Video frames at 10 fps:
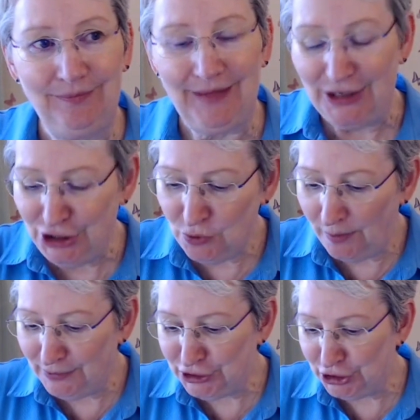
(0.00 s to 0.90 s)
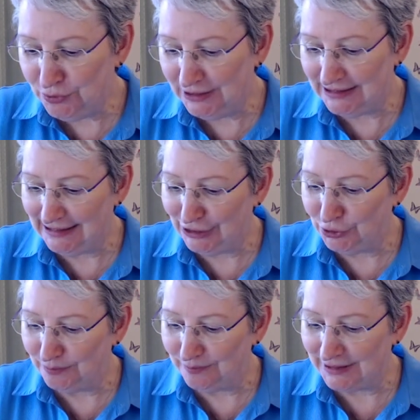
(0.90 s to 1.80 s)
new opportunity
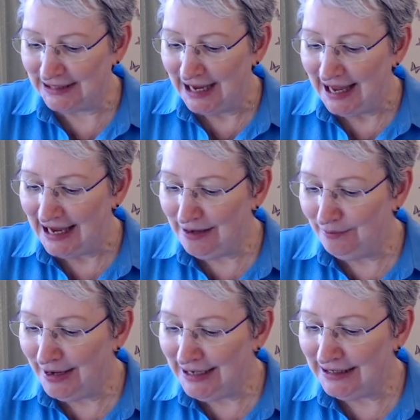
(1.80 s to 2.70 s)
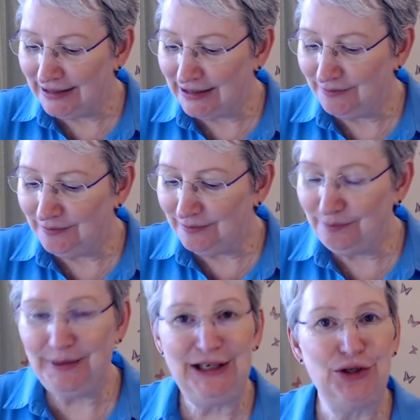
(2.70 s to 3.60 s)
comes, it might
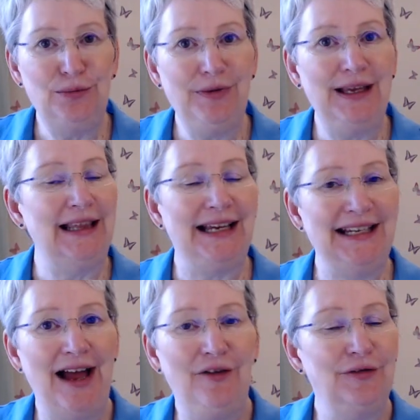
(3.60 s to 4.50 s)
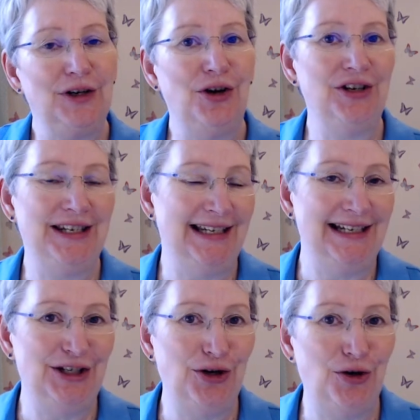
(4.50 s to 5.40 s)
be something that you haven't
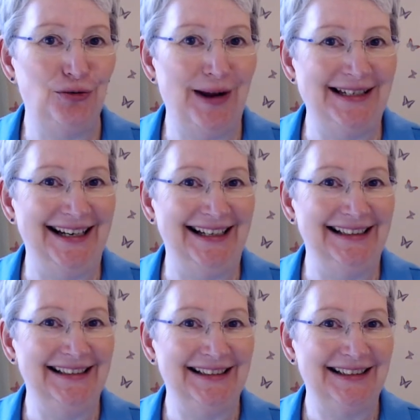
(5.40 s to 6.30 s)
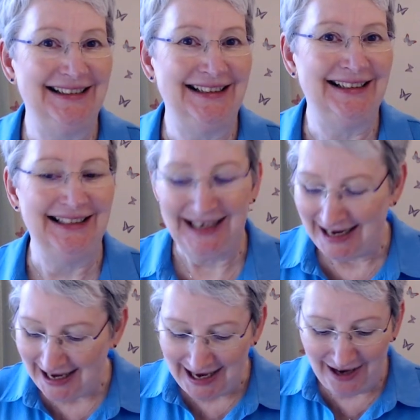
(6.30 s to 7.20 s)
considered already.
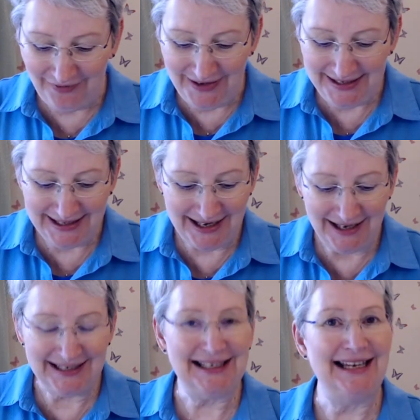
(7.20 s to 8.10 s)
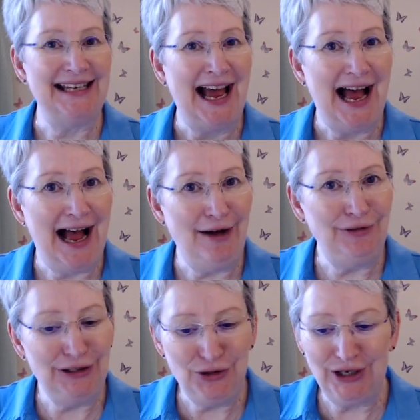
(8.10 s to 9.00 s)
And this card says, have a
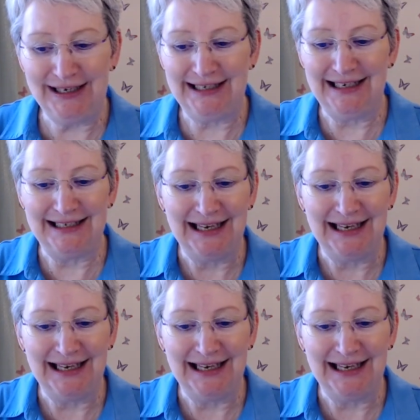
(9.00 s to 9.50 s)
look at it.